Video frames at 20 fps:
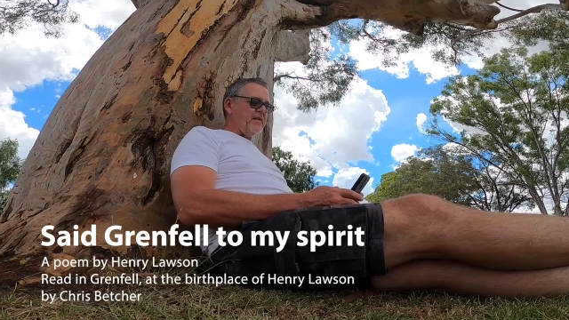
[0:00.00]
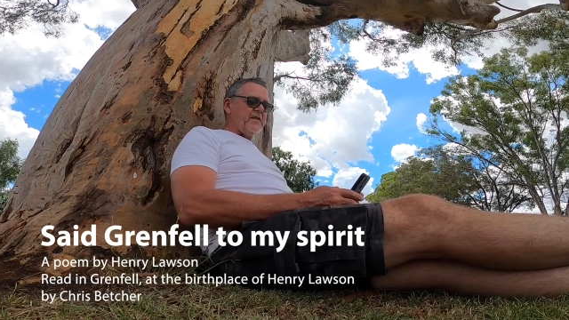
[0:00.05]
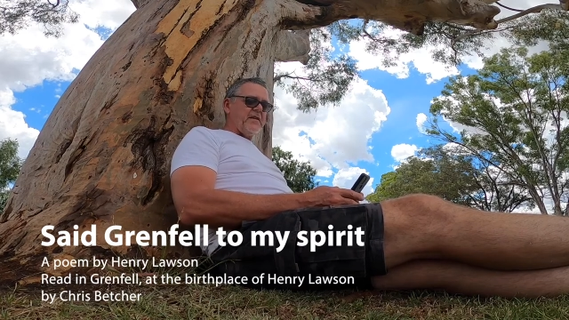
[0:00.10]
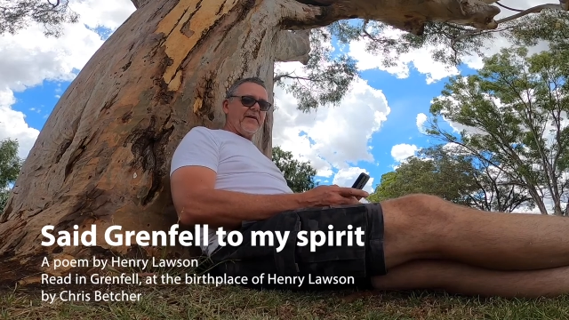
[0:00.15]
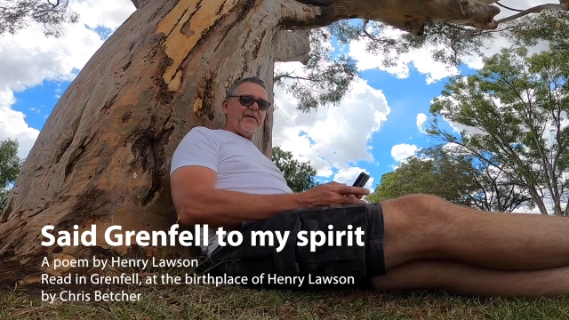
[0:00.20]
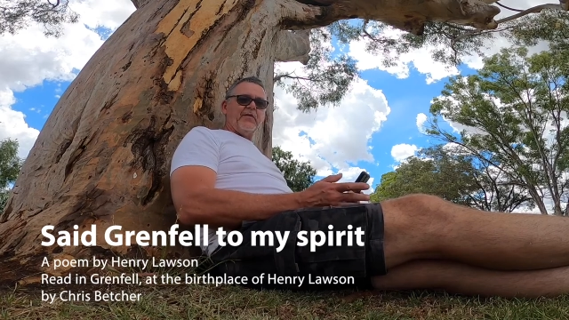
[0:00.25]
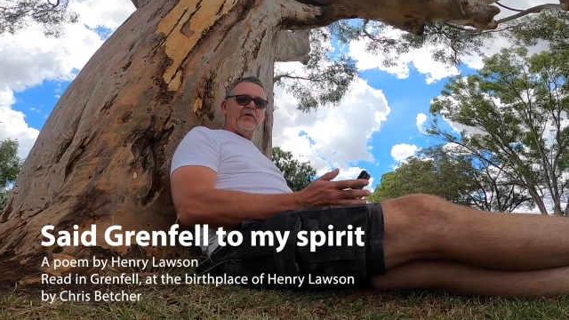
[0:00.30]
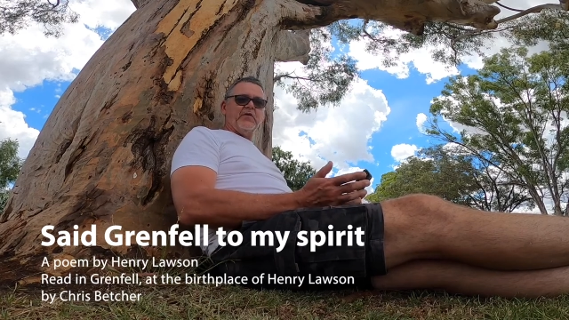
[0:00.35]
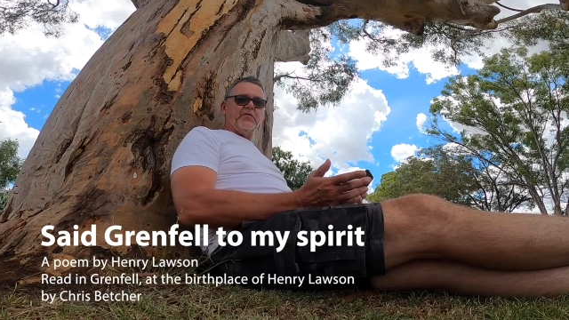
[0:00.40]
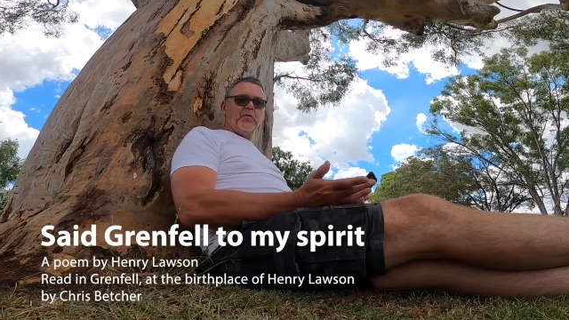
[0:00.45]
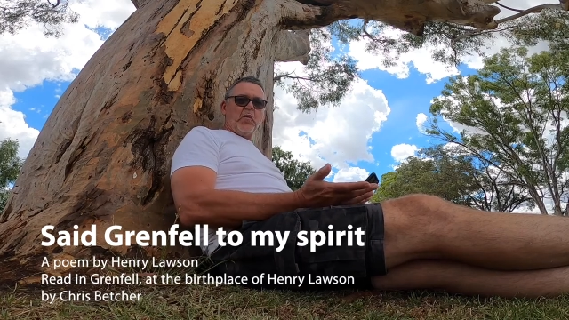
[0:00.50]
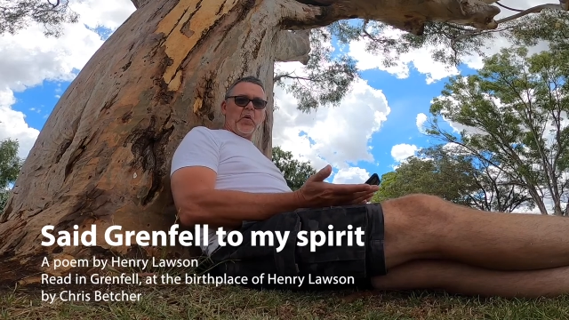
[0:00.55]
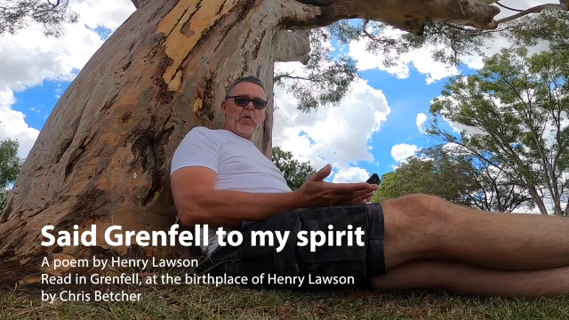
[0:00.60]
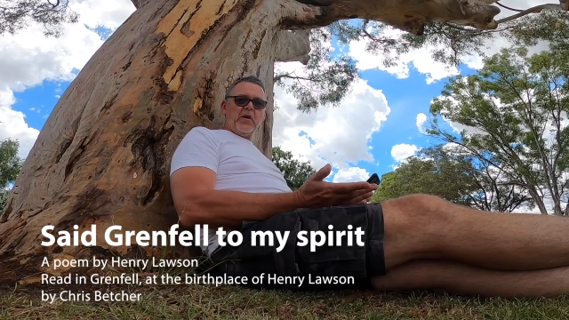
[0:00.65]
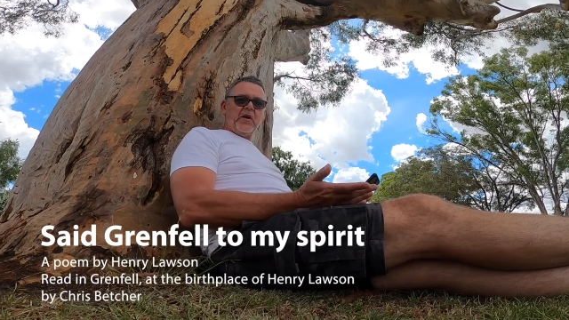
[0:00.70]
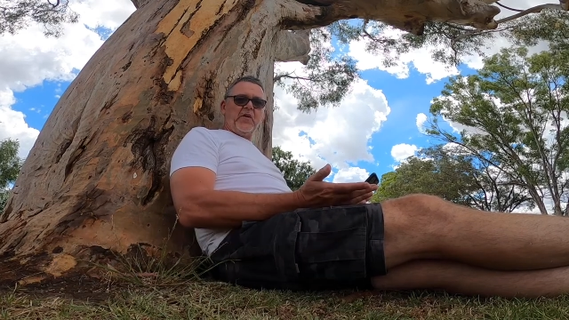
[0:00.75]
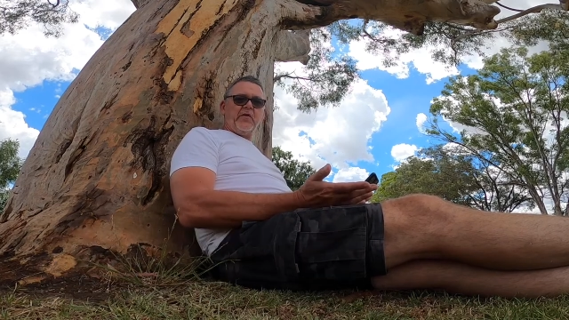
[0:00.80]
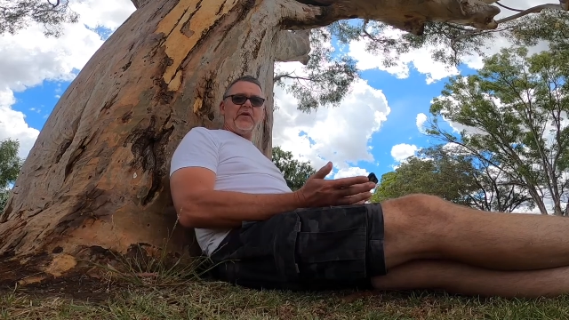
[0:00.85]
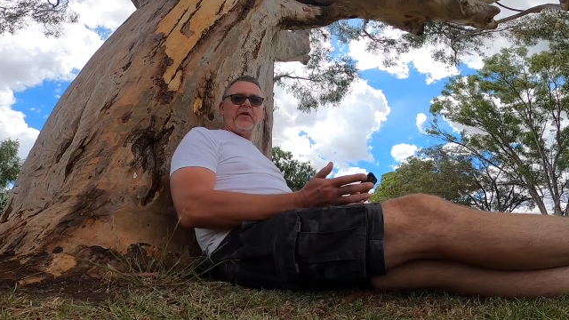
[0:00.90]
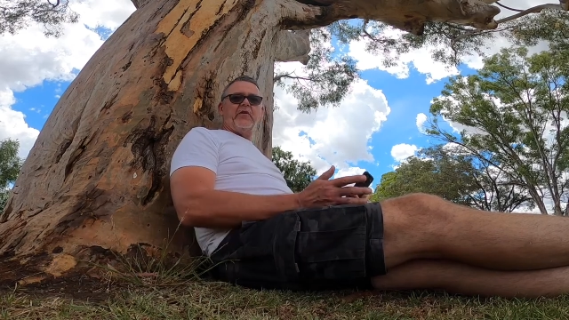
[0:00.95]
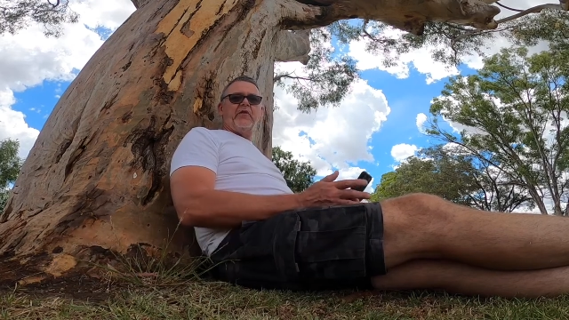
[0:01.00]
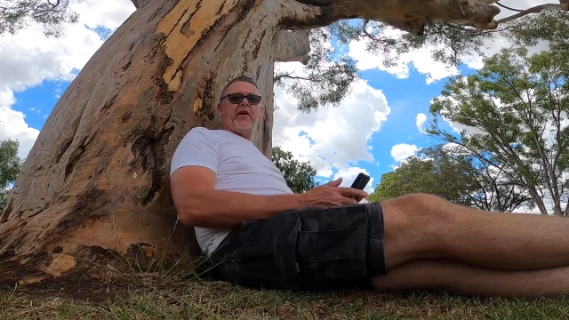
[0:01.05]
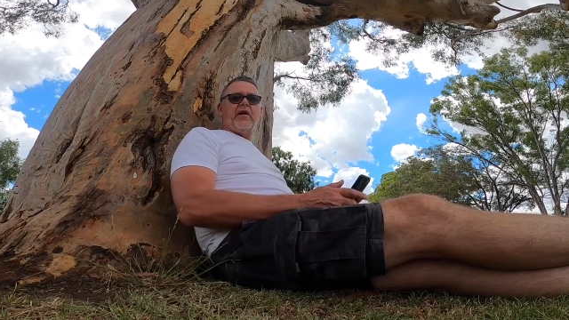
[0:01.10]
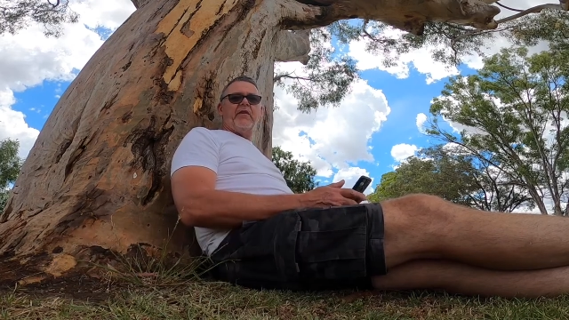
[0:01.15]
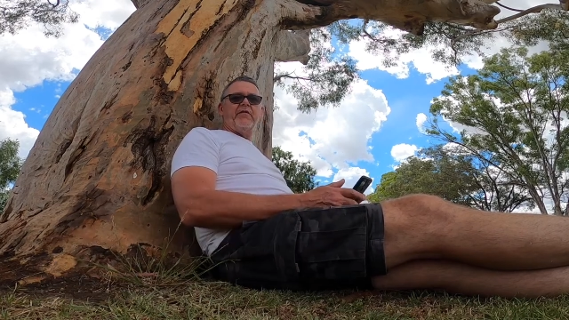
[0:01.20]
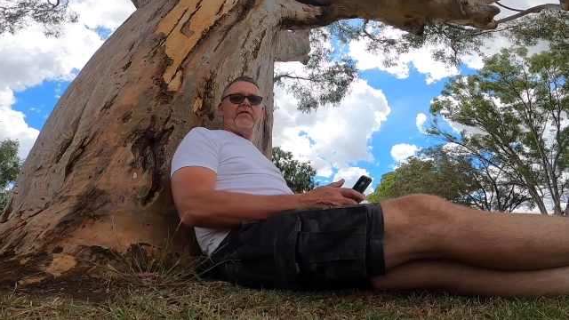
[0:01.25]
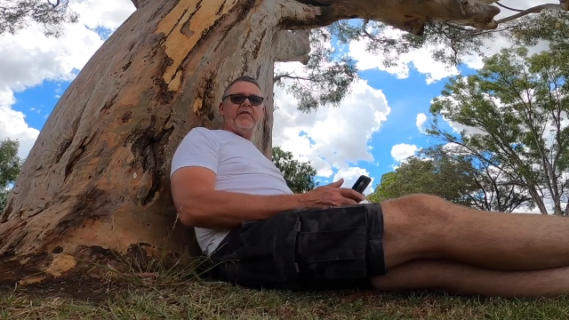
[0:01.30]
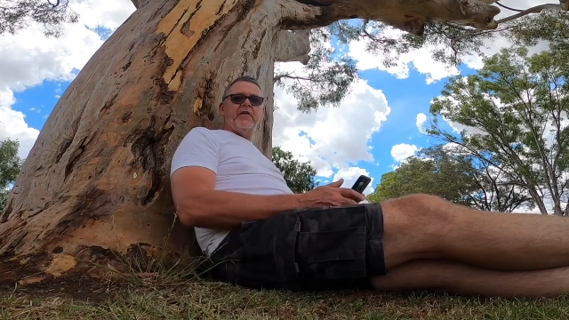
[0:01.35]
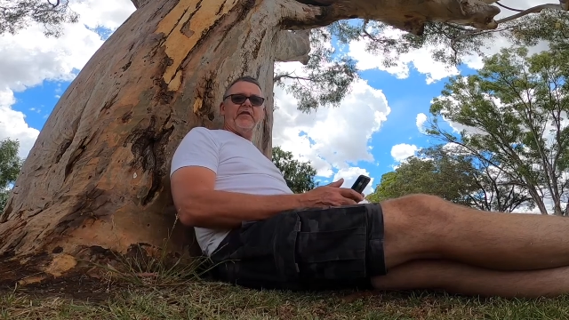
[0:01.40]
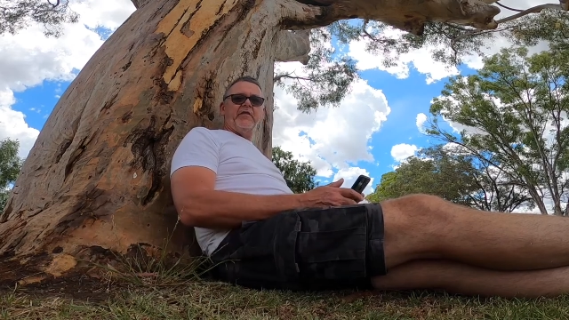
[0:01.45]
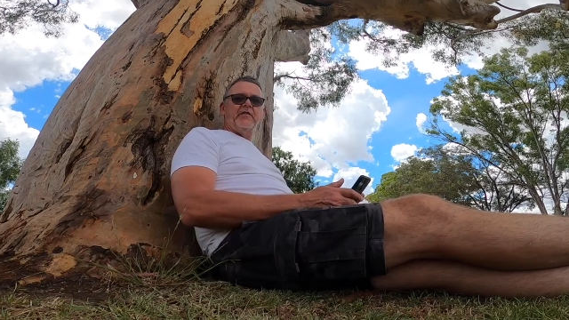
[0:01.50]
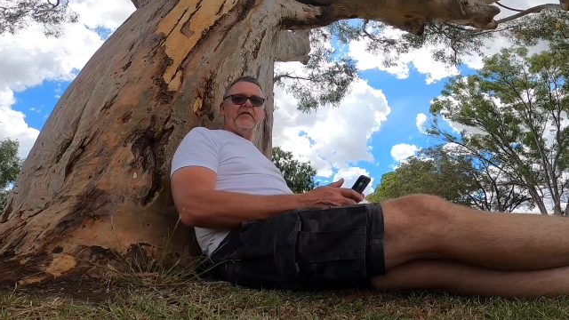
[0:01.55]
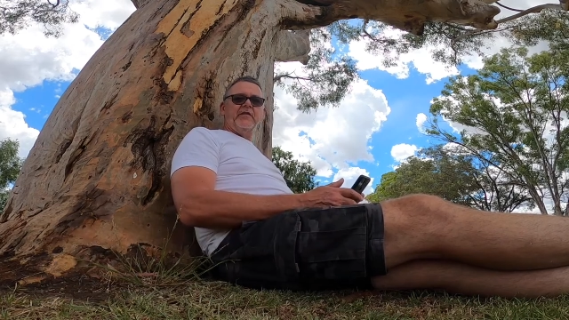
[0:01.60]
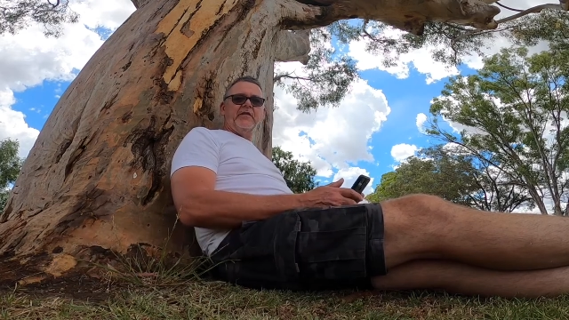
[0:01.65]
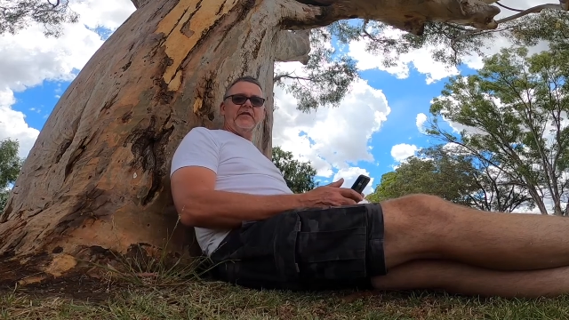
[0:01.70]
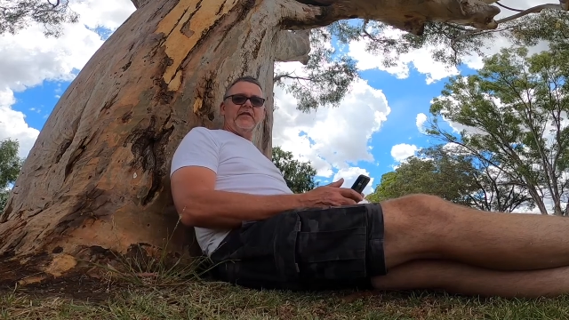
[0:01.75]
So he was born here in Grenfell